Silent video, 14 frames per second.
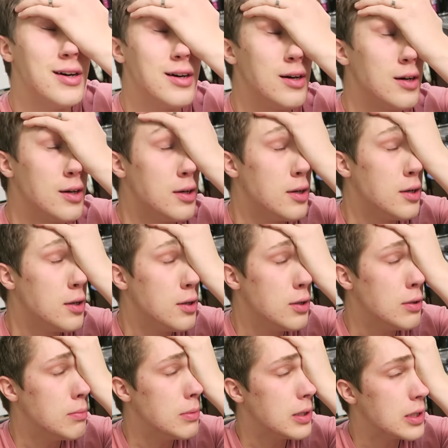
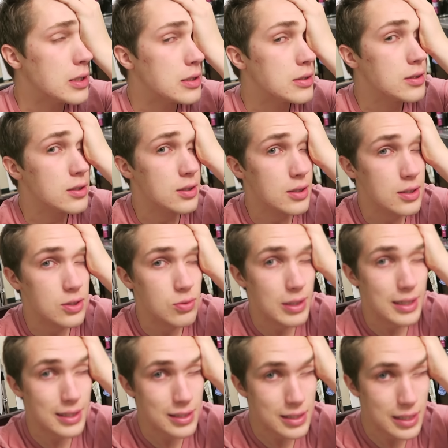Oh my goodness,
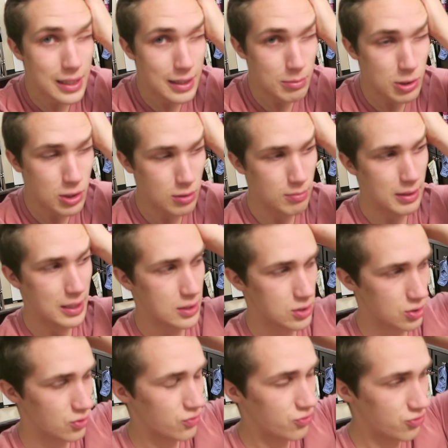why does time go by so